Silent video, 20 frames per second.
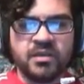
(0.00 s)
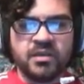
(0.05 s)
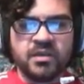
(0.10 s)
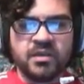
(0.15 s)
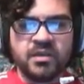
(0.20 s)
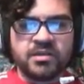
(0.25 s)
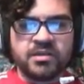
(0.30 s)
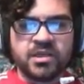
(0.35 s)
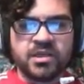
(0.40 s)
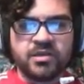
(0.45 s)

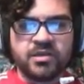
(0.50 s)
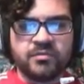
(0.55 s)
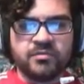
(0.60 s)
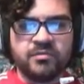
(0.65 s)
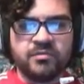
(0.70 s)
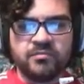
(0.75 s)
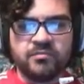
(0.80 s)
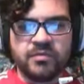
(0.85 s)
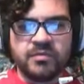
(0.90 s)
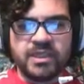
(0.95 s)
So,
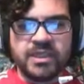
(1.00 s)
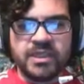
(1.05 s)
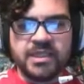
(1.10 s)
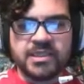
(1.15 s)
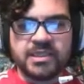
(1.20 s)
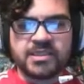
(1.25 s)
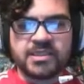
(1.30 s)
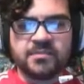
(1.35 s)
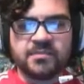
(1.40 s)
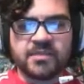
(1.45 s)
we
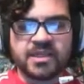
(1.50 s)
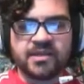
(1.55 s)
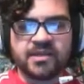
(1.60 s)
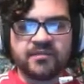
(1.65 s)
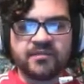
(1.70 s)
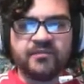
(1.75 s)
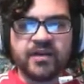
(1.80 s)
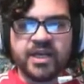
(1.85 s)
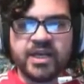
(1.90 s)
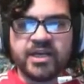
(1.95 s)
top deck a
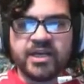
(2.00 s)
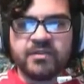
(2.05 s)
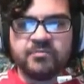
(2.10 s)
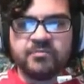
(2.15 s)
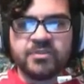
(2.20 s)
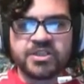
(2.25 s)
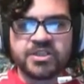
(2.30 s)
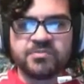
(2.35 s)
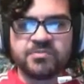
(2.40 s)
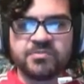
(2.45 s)
fire, which
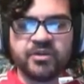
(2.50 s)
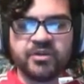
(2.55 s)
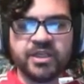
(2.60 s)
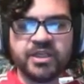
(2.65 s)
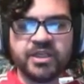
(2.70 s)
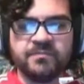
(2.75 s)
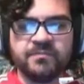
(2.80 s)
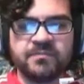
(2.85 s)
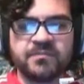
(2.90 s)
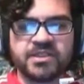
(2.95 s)
is brilliant
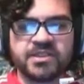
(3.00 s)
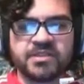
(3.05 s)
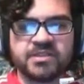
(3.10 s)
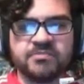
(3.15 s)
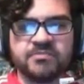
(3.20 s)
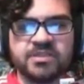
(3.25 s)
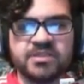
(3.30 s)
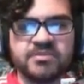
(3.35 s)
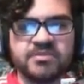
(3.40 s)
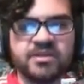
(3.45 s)
because it means
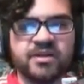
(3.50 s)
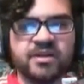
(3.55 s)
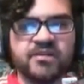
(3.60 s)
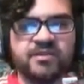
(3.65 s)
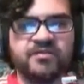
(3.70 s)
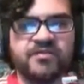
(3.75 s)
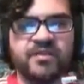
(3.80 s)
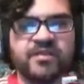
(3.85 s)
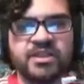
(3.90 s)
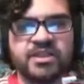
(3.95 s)
we don't have to
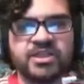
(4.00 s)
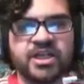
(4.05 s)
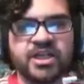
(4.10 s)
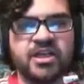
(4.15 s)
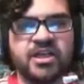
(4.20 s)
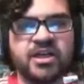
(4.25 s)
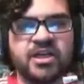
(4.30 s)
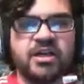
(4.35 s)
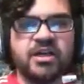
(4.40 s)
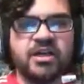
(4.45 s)
find a giant
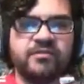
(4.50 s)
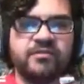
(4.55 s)
half.